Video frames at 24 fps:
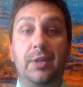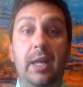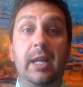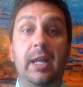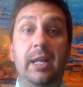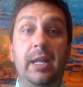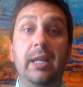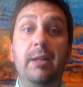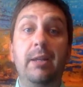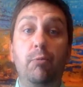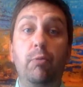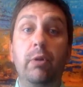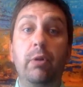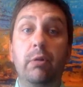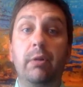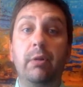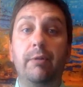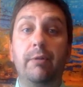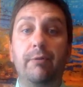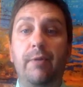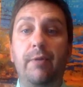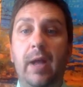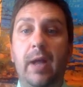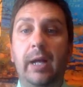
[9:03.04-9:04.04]
that it will
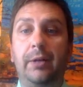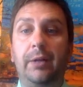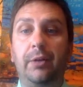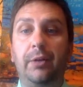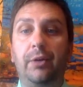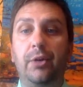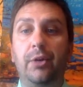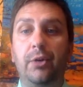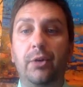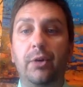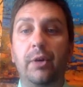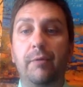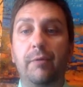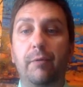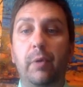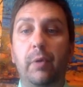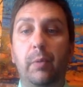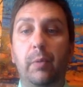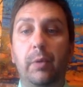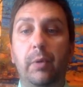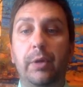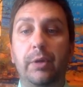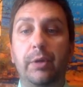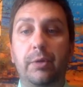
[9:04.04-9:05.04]
in fact occur if
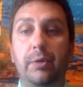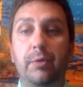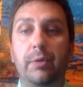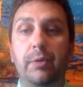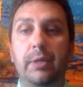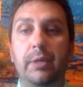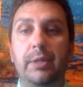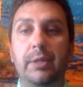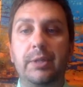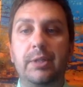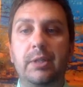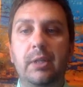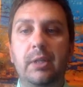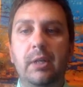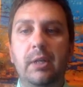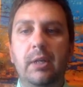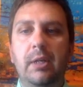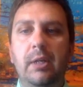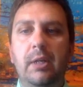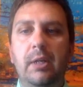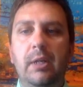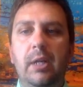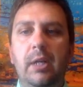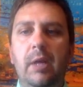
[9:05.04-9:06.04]
we were to do this.
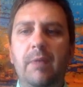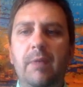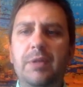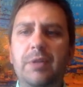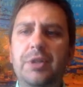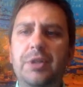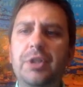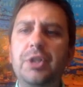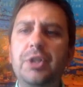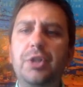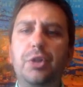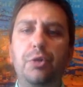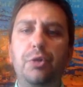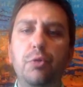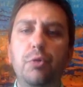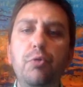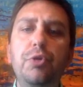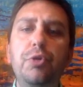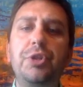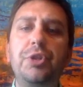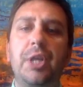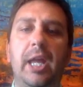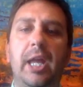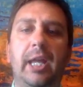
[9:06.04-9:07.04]
If it's just
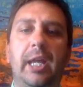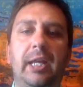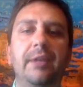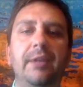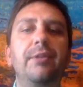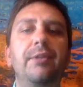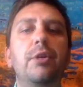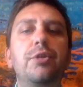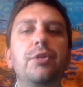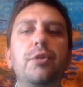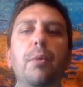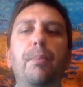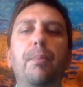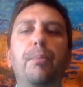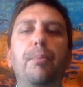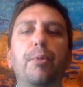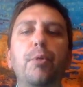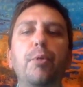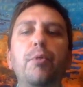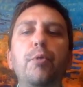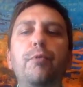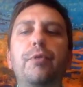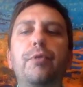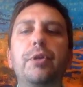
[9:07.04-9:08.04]
you saying it, there's no
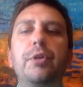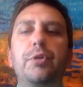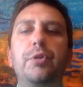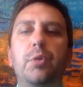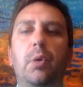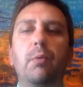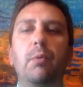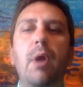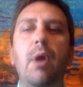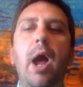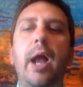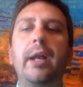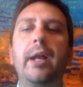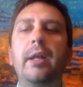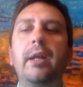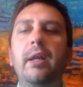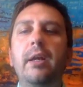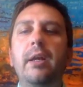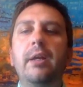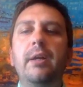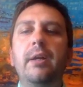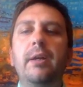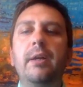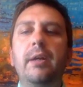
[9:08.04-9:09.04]
proof that you are right.
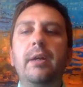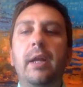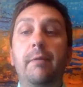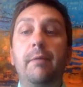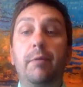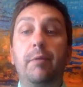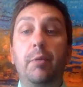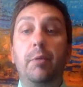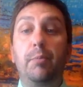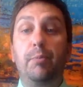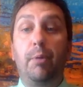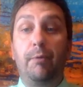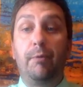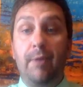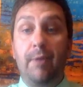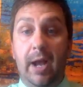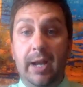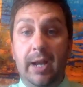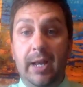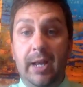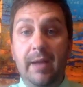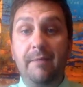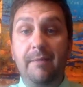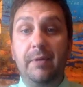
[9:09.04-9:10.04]
If you
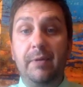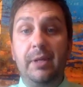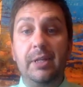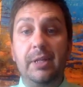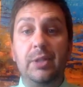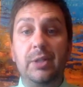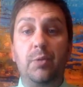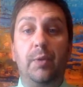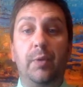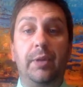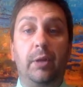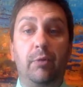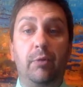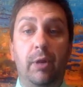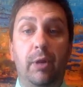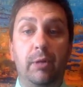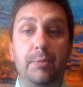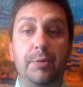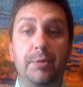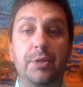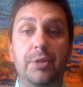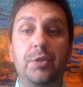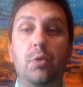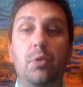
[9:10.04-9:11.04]
provide evidence with a
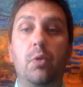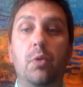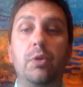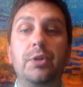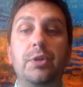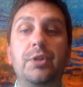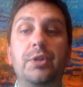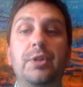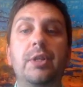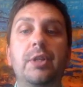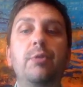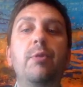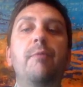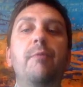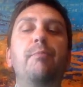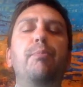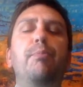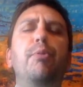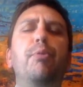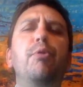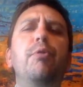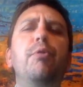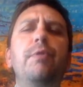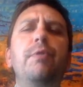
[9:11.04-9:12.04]
credible source, then you
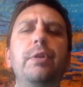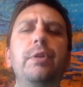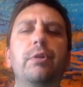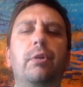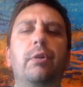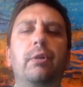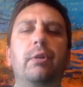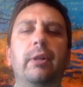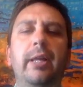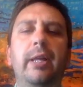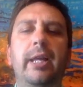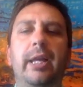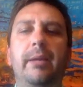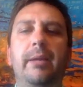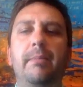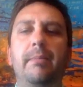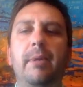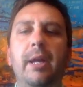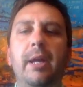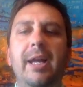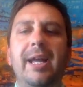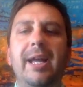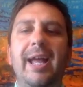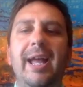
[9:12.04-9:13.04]
have proven your
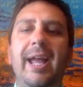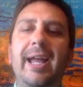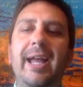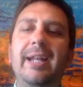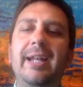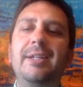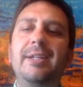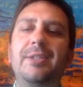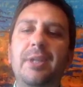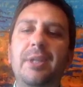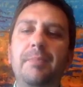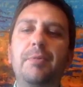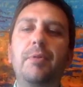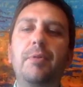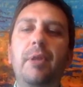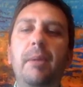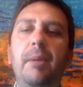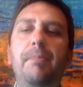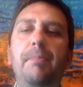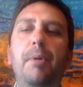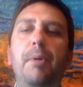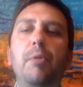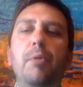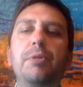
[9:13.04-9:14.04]
claim, and it's up to the
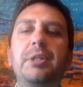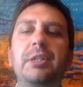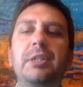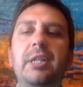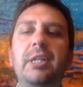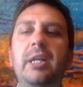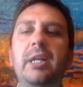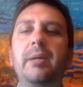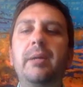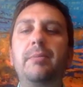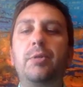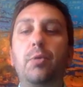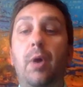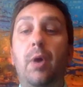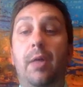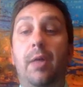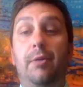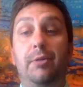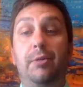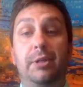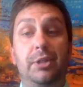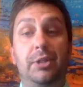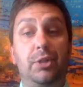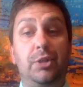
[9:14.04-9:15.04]
opposing team to
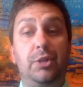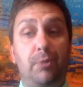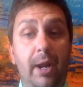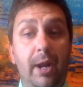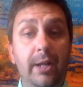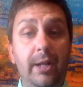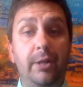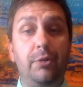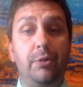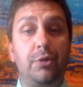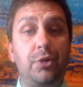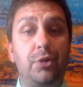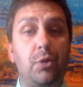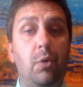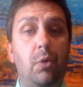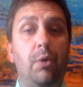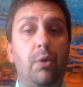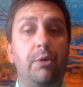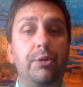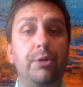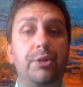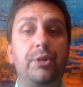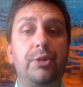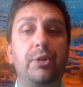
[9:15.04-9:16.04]
either discredit your
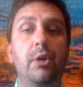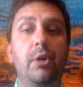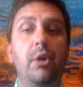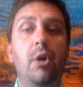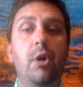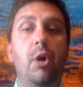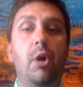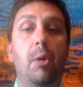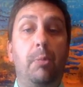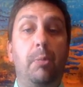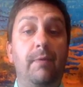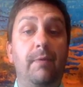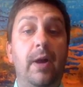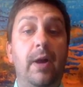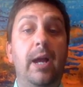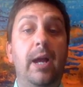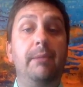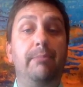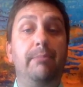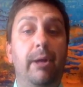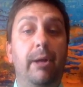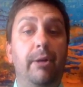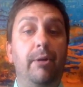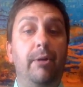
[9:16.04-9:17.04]
source or
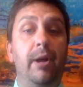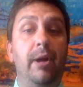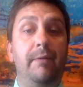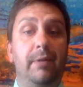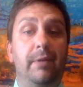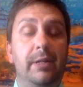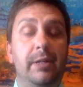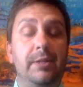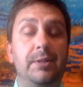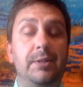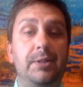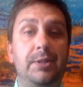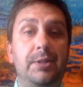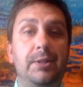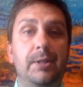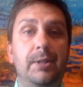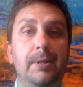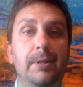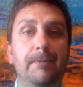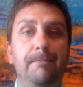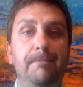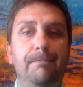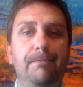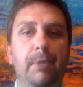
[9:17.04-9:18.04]
provide better evidence.
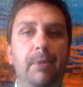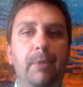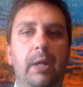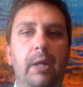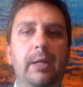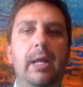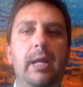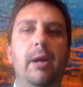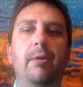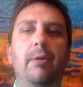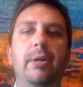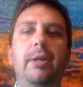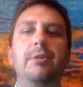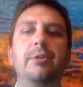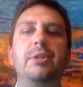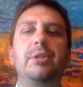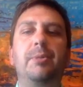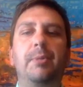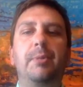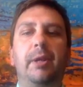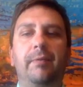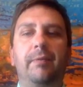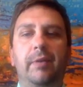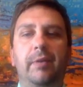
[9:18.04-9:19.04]
And now
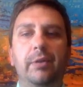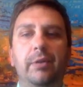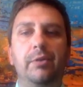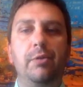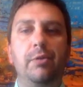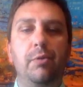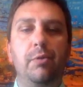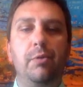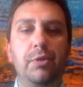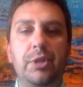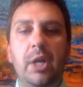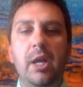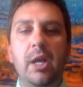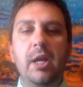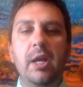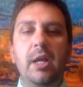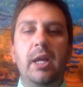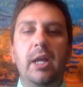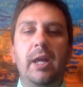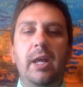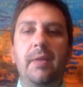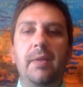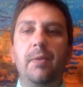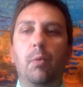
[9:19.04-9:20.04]
here's a bit of good news.
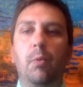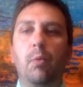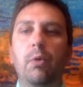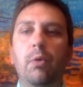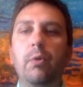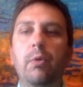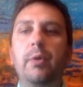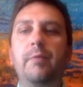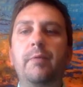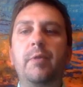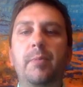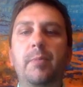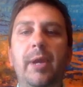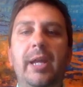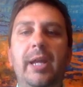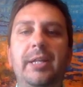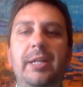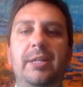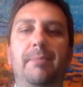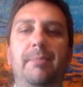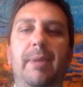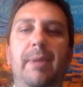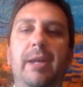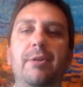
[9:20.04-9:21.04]
In the world of
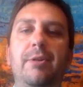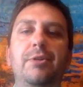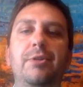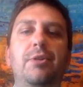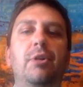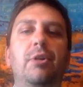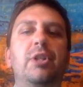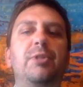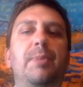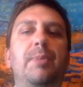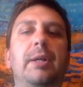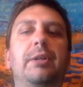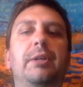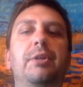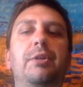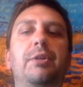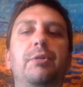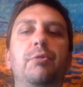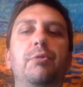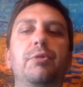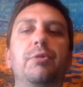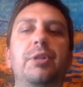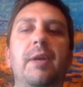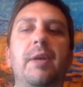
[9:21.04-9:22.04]
debate, debaters are expected to
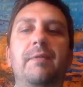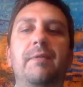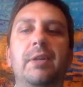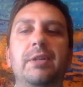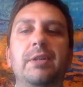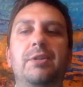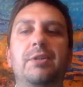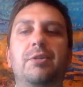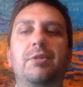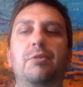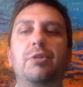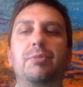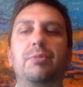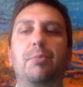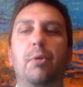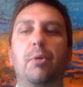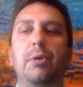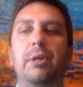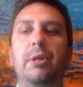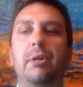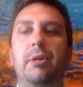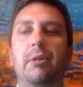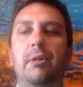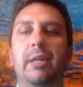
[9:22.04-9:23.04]
use evidence to
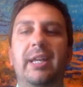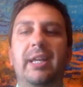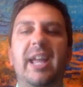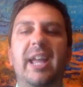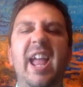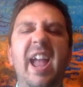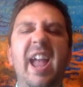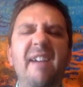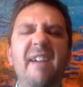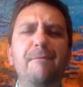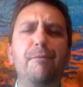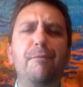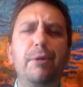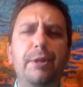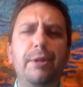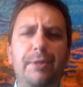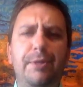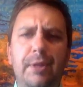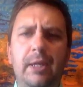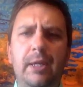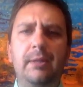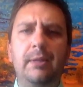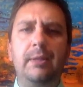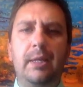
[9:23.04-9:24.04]
support nearly
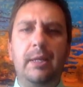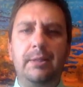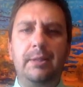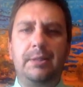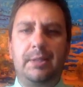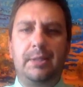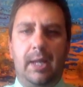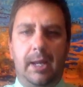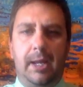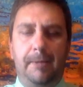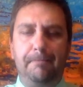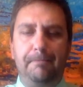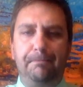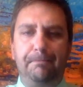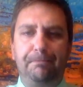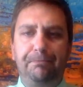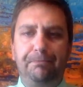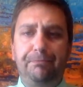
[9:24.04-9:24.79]
everything they say.